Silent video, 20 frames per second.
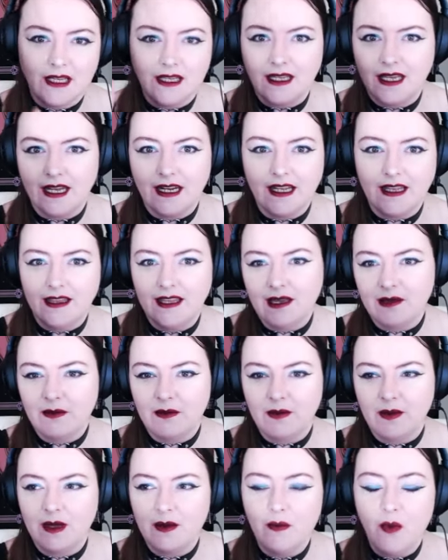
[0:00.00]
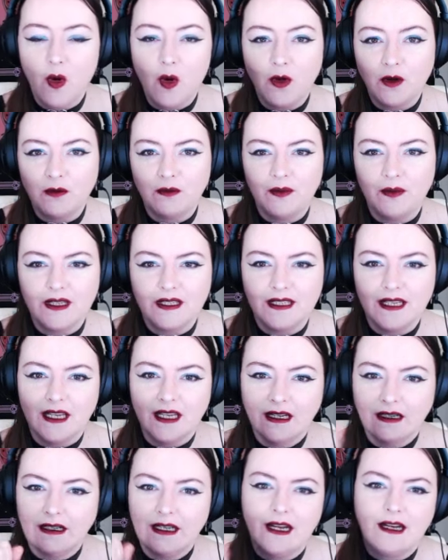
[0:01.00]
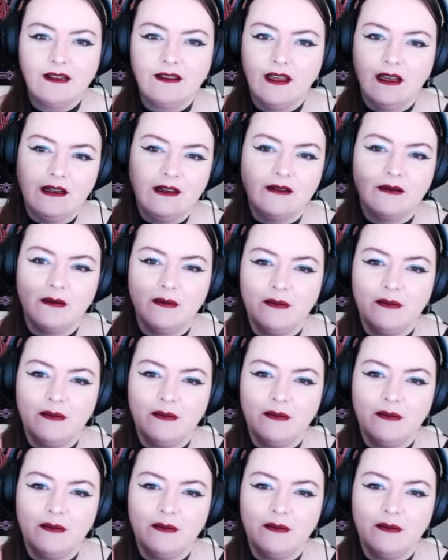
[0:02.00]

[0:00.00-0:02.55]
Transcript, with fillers: getting the important bits in, getting the